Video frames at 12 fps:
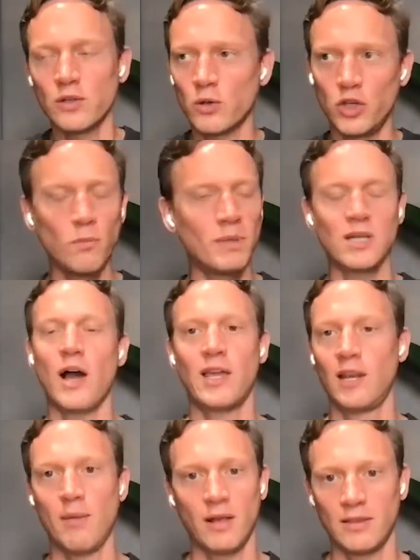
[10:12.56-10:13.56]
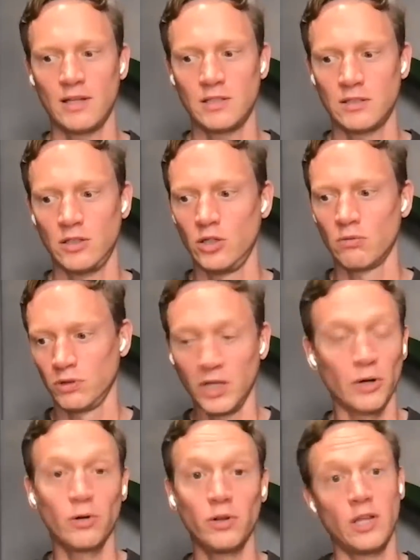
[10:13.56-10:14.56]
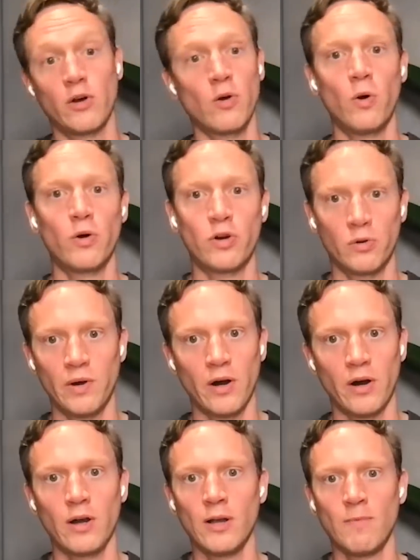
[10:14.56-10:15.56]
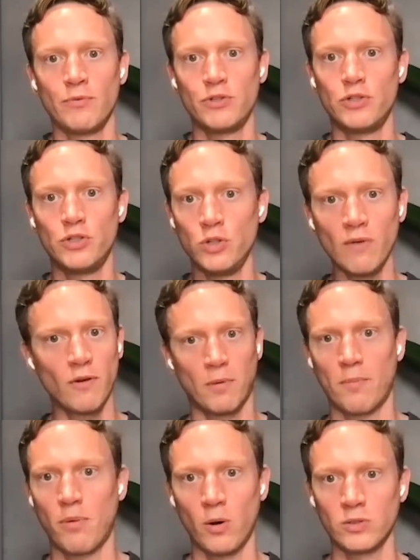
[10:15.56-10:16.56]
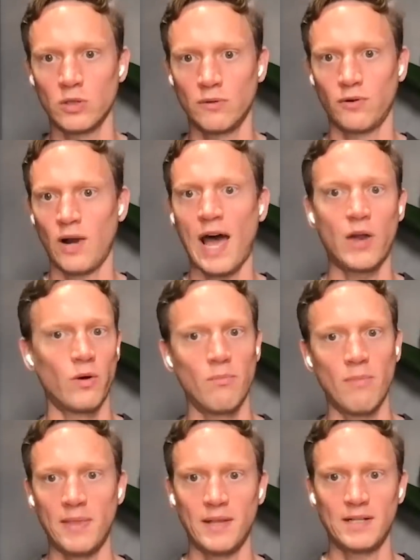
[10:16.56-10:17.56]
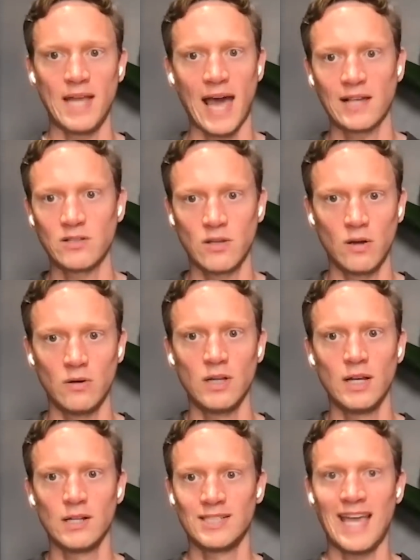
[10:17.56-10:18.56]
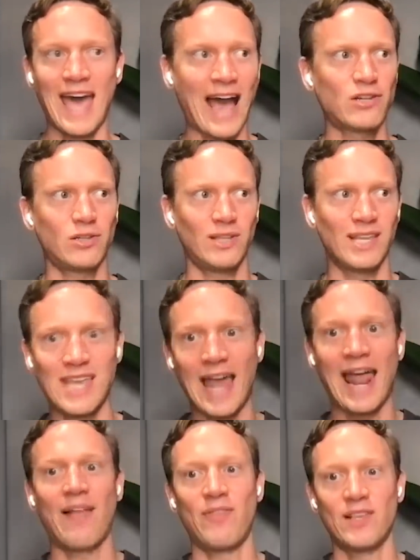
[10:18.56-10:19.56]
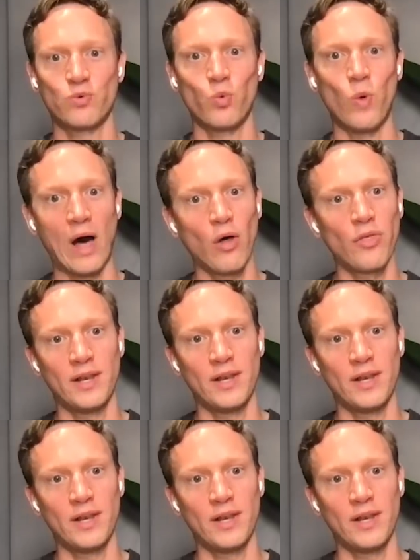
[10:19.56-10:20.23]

so you've been talking about this you, literally your whole career. Do you have a proposal for how to amend the tax code to actually sure. get at this wealth